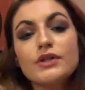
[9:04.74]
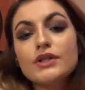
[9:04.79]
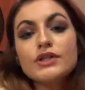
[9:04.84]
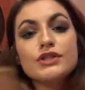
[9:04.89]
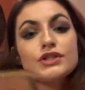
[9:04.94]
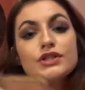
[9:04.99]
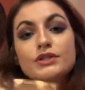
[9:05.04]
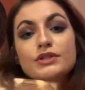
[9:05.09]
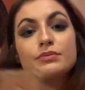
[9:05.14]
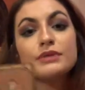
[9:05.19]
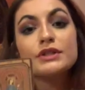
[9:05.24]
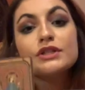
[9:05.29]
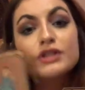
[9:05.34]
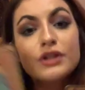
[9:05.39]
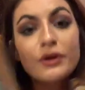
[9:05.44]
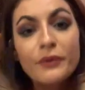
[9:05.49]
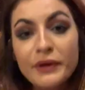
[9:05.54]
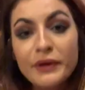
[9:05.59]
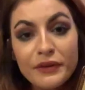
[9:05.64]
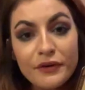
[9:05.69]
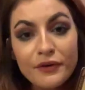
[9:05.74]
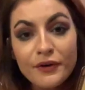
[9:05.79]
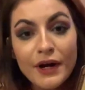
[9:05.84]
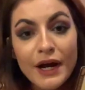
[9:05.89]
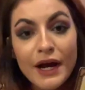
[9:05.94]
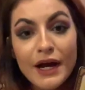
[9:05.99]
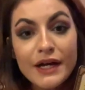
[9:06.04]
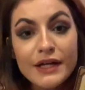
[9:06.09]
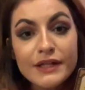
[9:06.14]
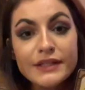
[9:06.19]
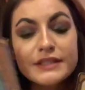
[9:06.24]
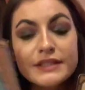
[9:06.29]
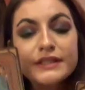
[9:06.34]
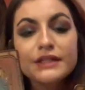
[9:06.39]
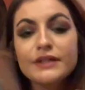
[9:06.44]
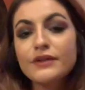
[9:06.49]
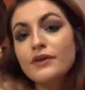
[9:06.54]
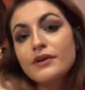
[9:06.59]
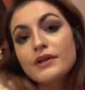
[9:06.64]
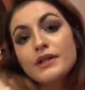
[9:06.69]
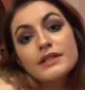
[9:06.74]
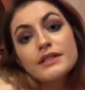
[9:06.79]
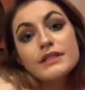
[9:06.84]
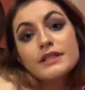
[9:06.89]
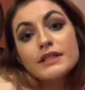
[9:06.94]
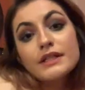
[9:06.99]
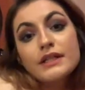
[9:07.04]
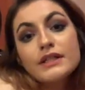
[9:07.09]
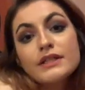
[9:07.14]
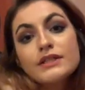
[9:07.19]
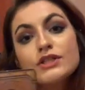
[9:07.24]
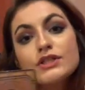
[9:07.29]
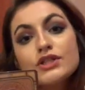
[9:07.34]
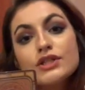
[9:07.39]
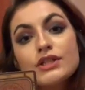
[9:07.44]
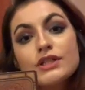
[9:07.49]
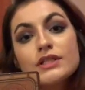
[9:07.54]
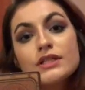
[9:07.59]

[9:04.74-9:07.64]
could just be showing their ass, and honestly, it's